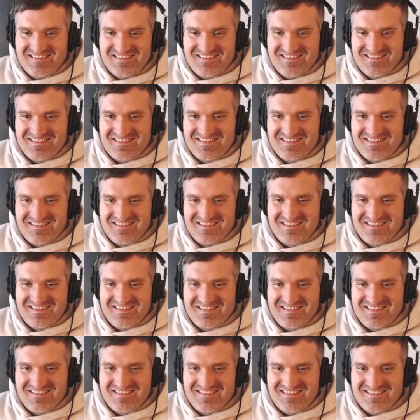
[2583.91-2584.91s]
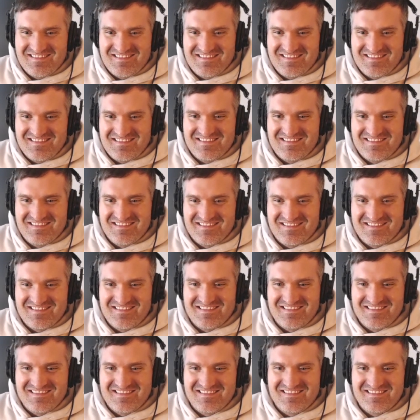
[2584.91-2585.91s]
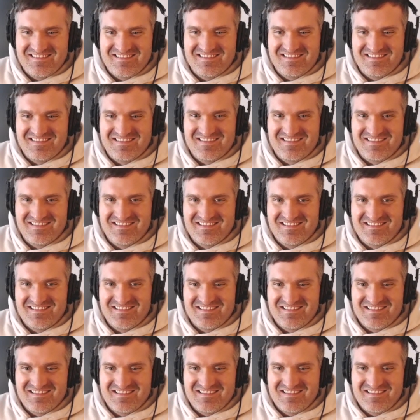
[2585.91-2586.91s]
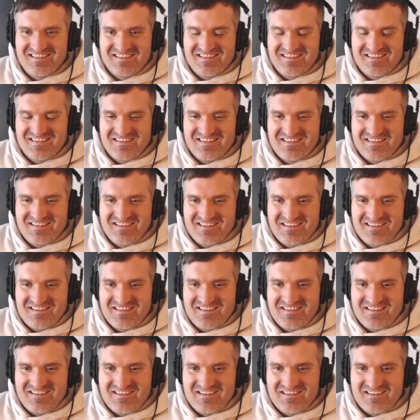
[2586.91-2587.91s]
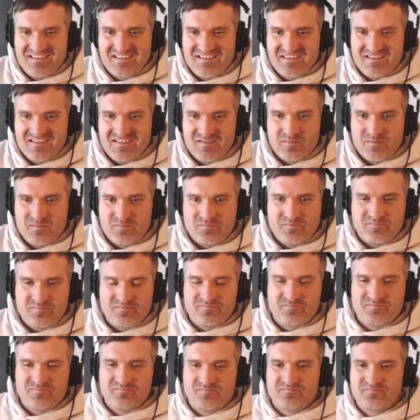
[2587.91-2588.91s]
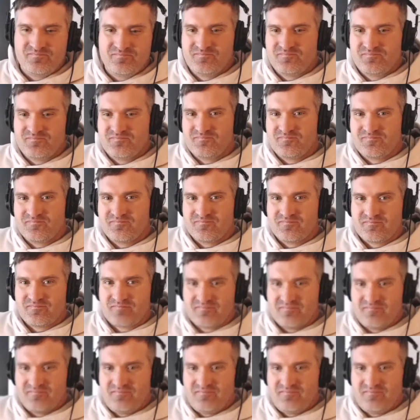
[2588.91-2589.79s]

(silent)